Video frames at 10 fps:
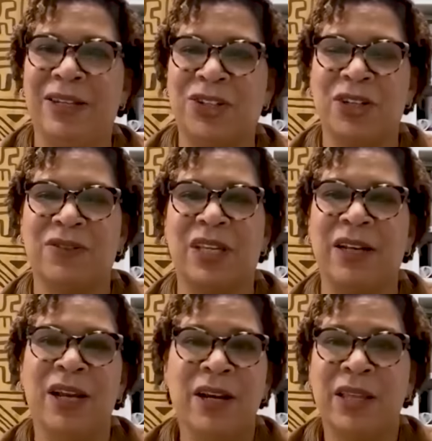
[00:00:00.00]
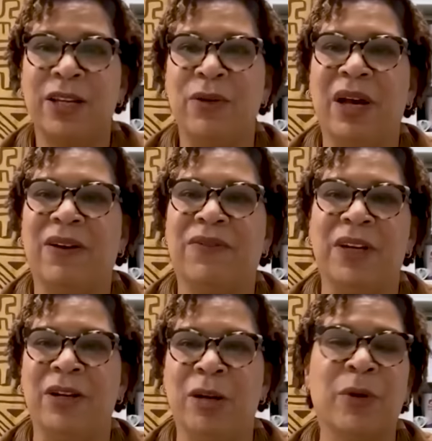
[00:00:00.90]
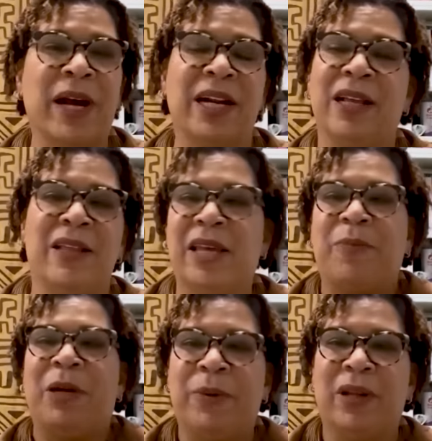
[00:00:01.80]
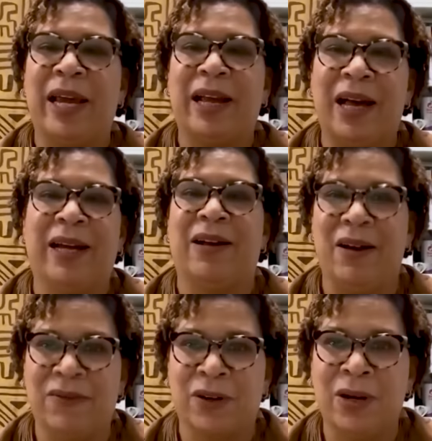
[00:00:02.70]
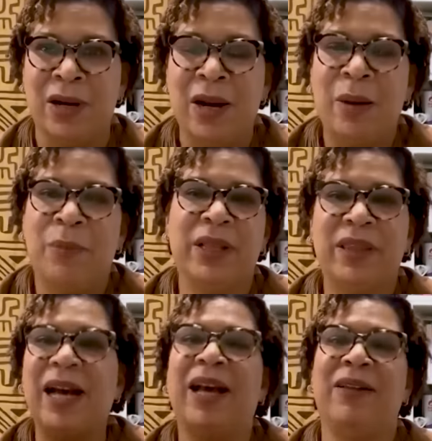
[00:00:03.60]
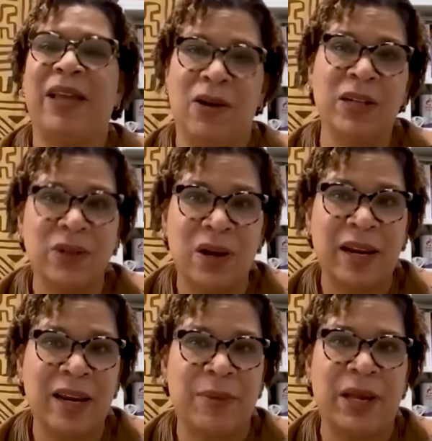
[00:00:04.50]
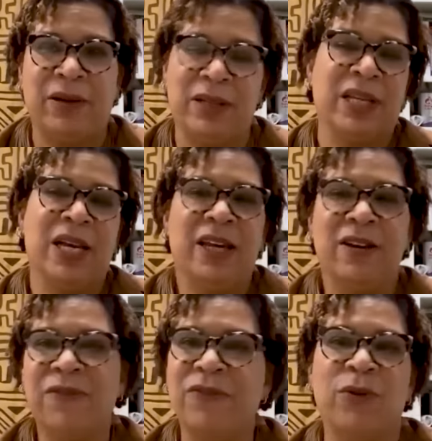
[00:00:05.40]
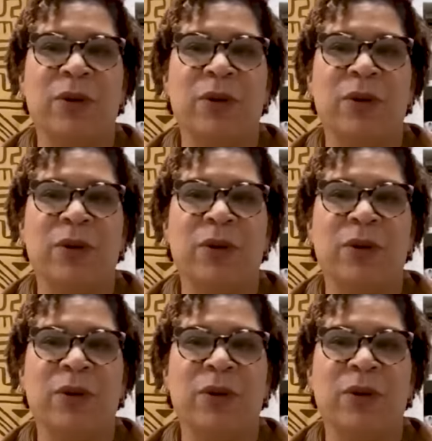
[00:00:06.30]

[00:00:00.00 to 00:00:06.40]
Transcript: initiatives that that you have enumerated and that people like i cover but that they are talking about is infant